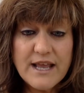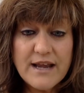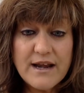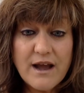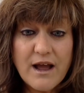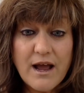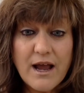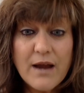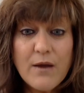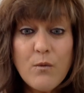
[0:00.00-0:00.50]
and
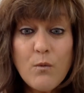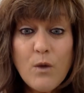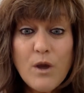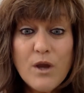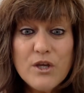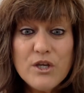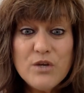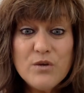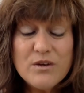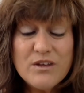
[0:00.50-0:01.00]
I
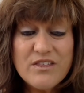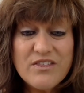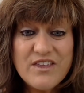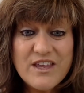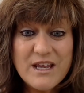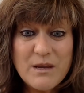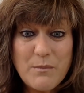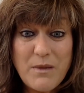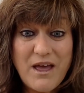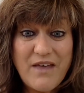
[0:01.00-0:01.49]
want you to
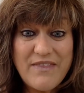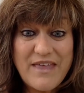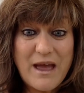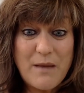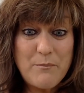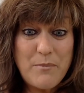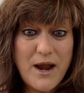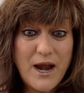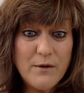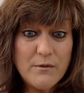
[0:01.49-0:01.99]
think about
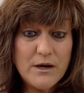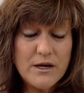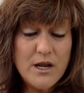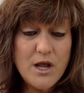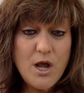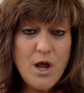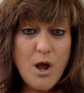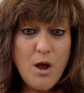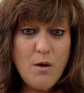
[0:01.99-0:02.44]
that pirate.